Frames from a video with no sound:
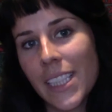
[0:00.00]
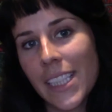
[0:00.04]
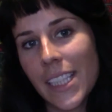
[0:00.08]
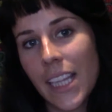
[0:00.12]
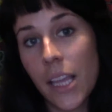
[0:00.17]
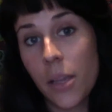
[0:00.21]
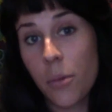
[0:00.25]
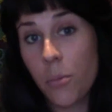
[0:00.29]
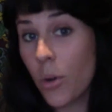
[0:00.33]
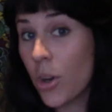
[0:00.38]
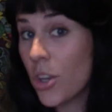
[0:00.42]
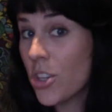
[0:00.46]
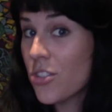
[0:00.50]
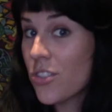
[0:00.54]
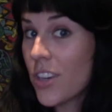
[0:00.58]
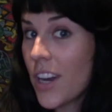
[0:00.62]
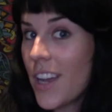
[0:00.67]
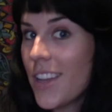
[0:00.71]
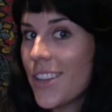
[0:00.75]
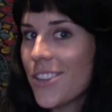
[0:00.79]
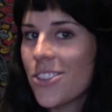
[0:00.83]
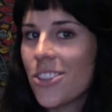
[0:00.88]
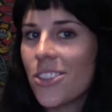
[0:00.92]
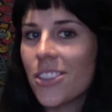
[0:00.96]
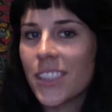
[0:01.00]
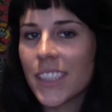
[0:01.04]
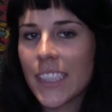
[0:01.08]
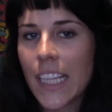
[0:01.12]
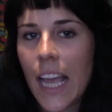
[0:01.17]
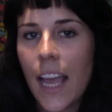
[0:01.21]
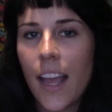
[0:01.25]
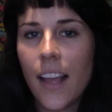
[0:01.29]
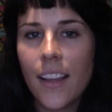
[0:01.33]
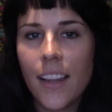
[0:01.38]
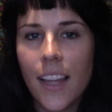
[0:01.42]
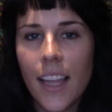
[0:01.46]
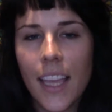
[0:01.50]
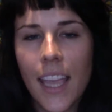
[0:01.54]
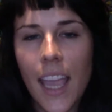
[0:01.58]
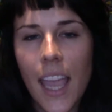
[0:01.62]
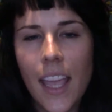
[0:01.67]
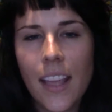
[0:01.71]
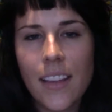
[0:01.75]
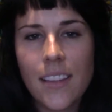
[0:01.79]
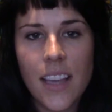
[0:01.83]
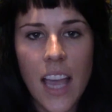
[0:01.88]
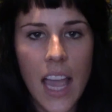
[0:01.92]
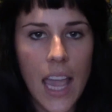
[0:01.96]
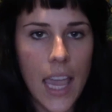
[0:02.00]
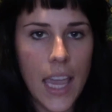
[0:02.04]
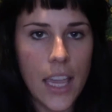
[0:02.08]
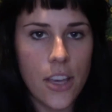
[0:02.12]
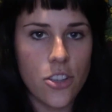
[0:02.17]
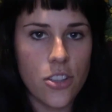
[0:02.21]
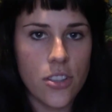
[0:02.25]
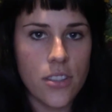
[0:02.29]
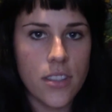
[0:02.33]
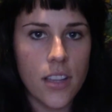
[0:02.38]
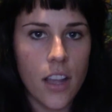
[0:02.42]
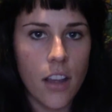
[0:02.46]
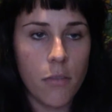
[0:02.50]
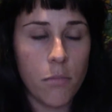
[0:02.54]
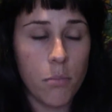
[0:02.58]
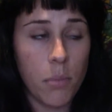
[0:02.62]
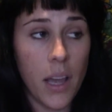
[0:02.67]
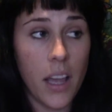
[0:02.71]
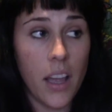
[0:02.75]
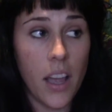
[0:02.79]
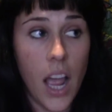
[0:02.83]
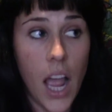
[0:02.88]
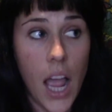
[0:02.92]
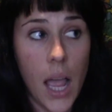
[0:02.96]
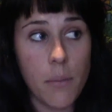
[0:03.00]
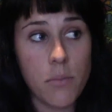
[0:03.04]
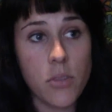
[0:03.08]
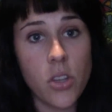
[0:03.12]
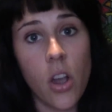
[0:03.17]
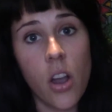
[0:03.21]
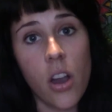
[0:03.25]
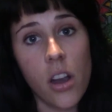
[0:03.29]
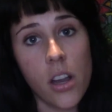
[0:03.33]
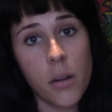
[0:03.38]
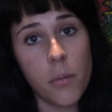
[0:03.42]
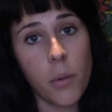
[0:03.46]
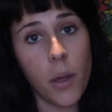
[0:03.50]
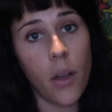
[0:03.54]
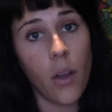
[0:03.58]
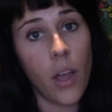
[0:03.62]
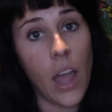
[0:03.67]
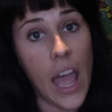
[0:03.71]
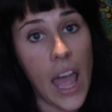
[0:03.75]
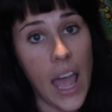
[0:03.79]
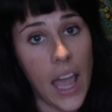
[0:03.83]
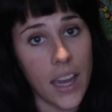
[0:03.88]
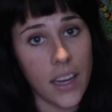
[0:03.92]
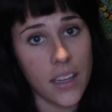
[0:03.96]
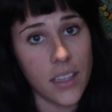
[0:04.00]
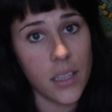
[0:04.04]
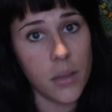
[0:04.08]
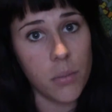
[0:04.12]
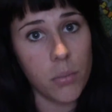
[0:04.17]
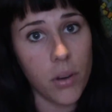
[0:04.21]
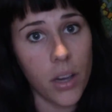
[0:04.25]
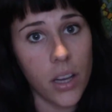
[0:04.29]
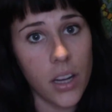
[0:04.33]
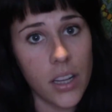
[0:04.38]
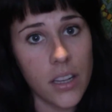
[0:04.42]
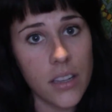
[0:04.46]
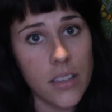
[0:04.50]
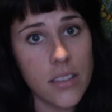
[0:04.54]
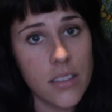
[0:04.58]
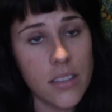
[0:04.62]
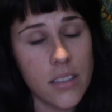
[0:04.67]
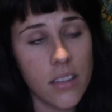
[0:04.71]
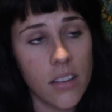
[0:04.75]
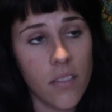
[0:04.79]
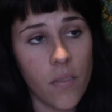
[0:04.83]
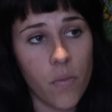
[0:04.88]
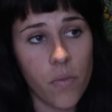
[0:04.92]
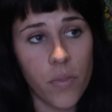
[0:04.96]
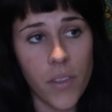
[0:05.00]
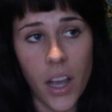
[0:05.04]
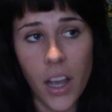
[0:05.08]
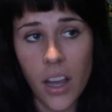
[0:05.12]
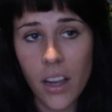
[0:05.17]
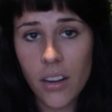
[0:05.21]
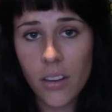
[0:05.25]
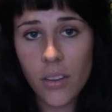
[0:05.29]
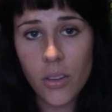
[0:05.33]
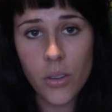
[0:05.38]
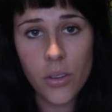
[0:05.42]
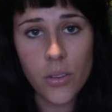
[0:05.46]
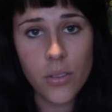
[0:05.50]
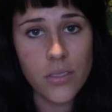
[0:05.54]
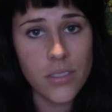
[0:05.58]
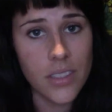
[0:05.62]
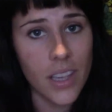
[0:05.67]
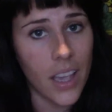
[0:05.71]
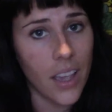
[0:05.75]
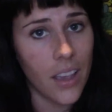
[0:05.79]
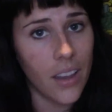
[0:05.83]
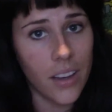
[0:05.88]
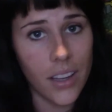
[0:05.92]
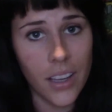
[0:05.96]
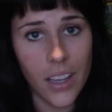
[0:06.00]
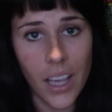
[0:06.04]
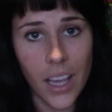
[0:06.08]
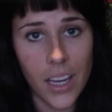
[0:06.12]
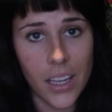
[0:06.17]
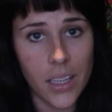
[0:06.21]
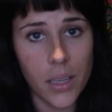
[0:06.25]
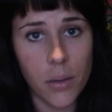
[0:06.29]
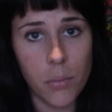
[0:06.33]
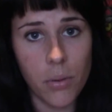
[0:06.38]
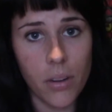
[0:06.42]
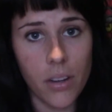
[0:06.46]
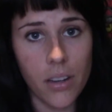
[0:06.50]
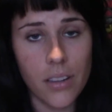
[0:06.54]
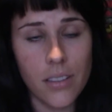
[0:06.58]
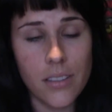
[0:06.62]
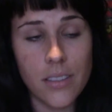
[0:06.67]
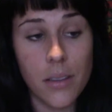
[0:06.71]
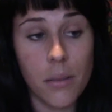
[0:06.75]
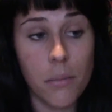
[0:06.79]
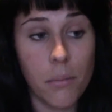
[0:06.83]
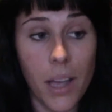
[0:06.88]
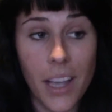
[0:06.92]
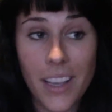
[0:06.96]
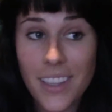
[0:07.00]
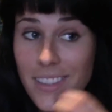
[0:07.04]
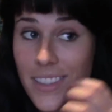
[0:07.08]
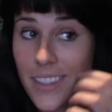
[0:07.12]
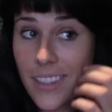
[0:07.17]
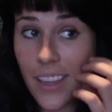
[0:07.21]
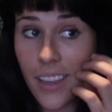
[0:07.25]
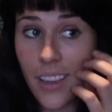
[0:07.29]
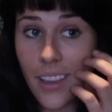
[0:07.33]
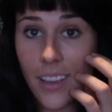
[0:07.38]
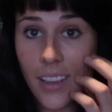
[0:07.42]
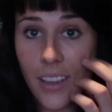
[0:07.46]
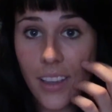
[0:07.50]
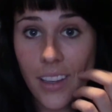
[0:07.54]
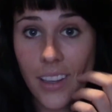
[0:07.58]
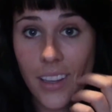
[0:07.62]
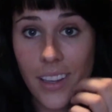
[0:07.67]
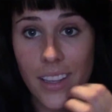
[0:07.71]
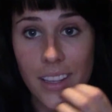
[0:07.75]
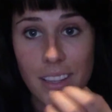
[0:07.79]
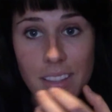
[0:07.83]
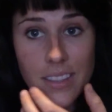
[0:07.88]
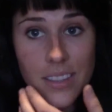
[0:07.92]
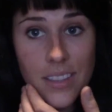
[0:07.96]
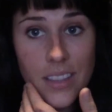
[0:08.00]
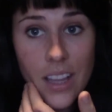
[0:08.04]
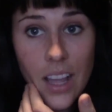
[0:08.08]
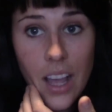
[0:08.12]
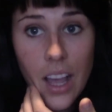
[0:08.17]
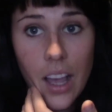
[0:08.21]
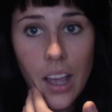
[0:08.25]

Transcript: and like moisturizers, kind of like anti-age and stuff, but I'm talking about acne products. I don't use any acne products, and my skin isn't